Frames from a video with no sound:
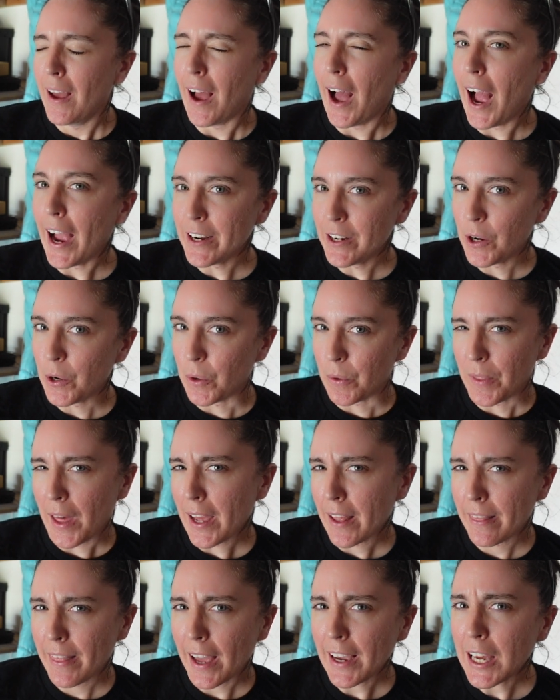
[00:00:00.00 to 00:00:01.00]
I know
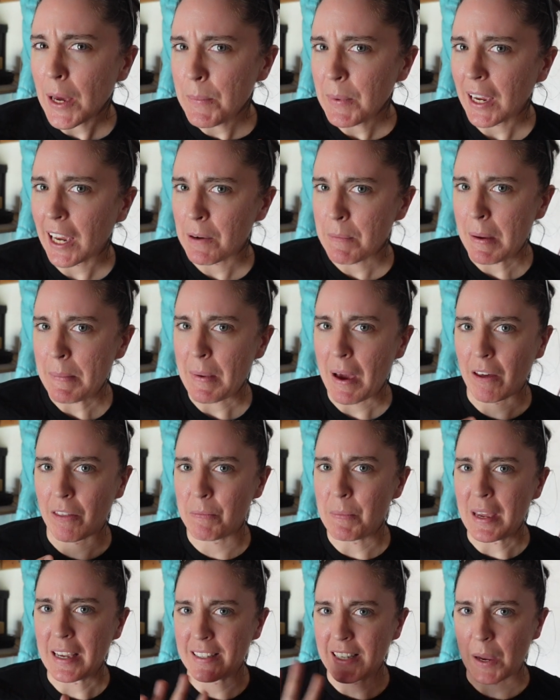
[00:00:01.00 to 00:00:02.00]
that that coming out of my
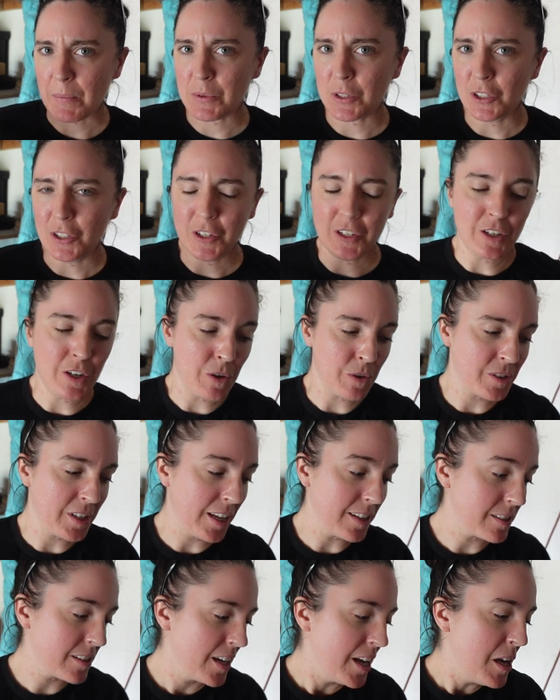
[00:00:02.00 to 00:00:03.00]
mouth makes absolutely no
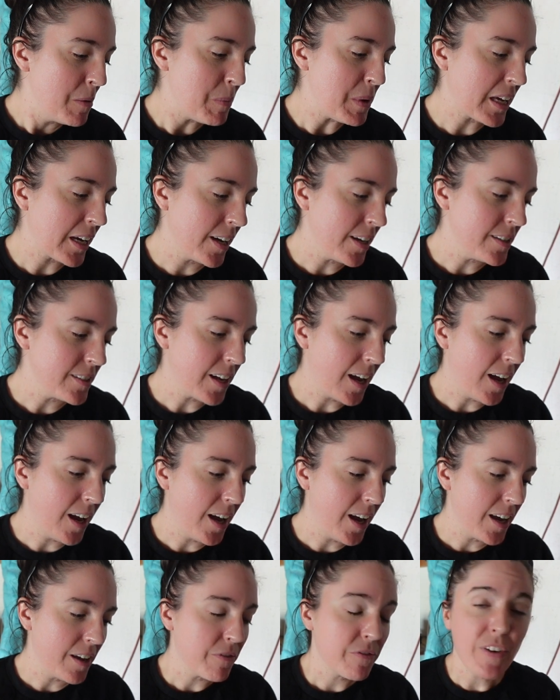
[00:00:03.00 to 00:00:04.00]
sense because
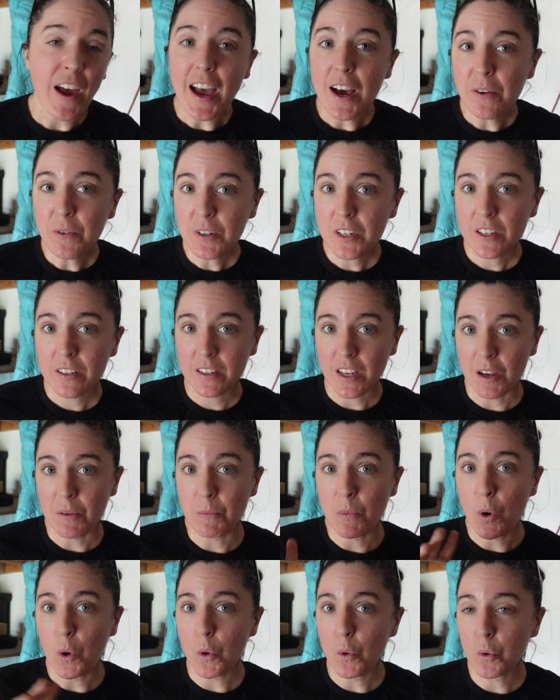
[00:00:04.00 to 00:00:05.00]
I found
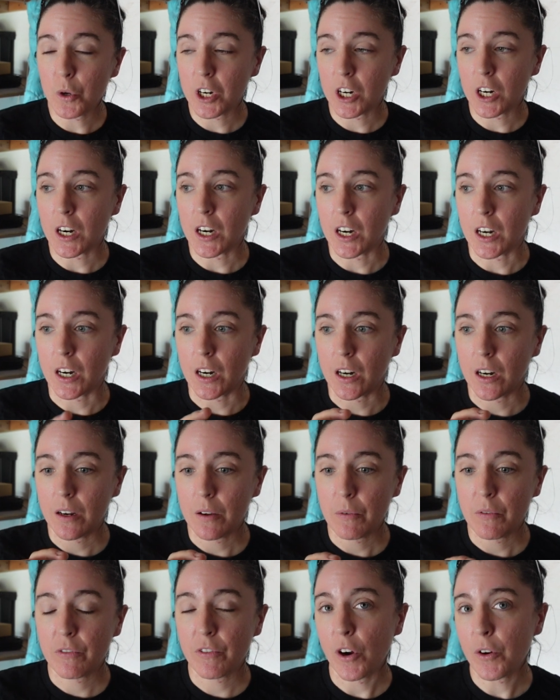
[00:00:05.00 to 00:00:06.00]
some older
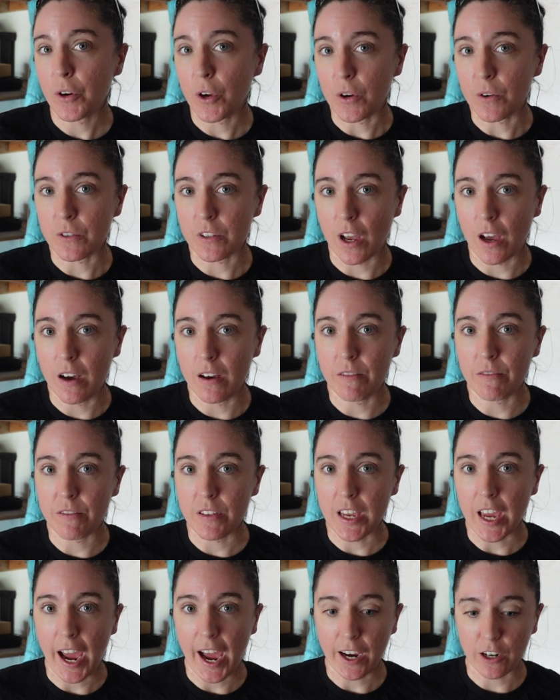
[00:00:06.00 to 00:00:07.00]
photos of
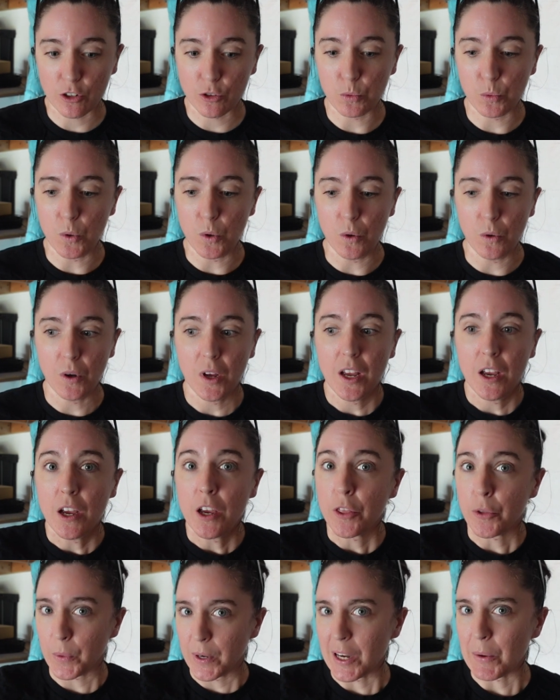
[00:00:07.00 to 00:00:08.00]
the actual
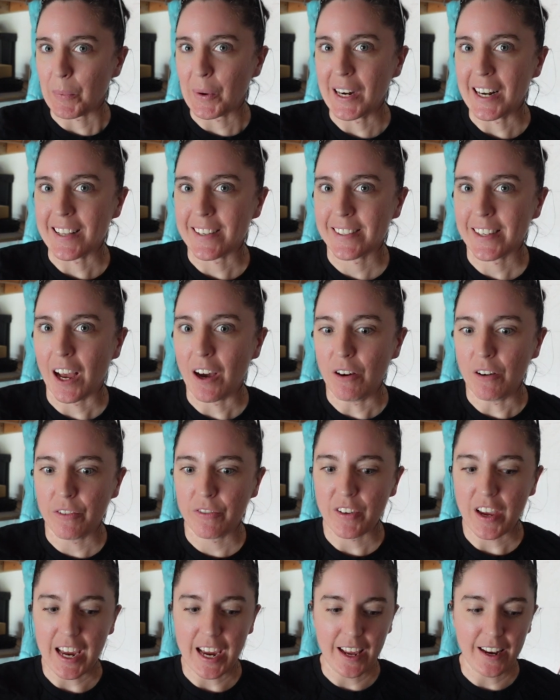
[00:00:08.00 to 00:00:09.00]
three D print
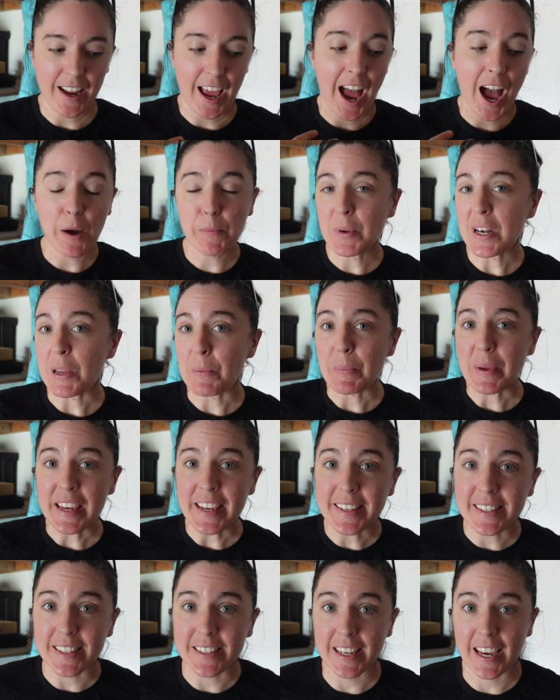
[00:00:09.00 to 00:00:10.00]
itself and how many
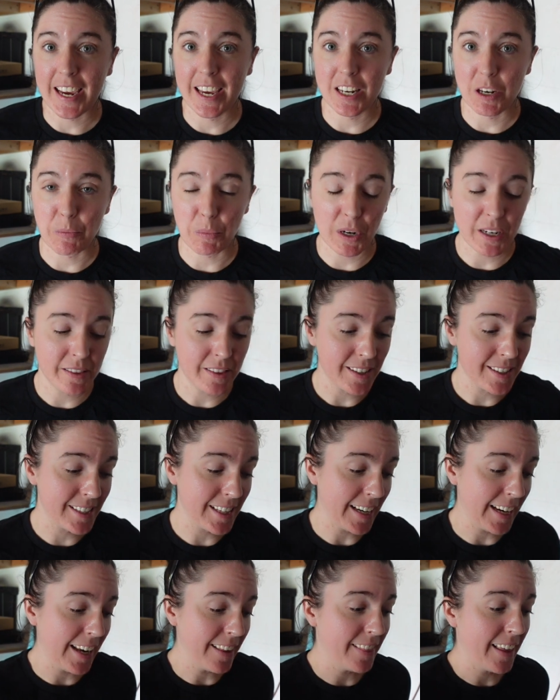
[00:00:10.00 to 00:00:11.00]
pieces I had to print this
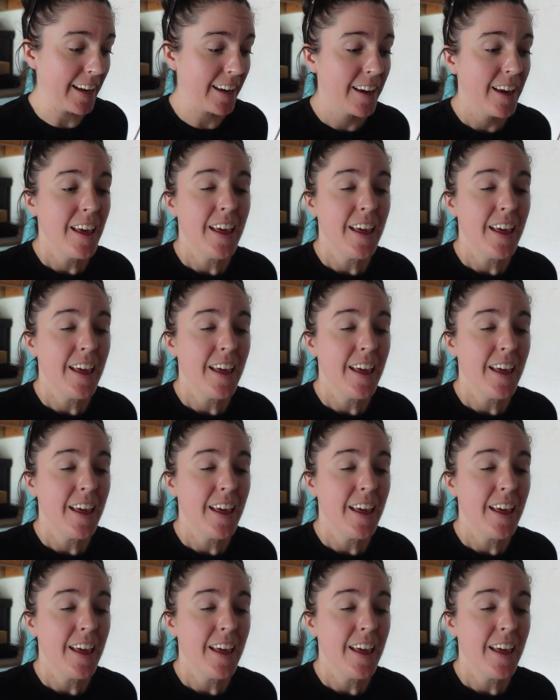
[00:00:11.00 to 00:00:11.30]
thing in. Like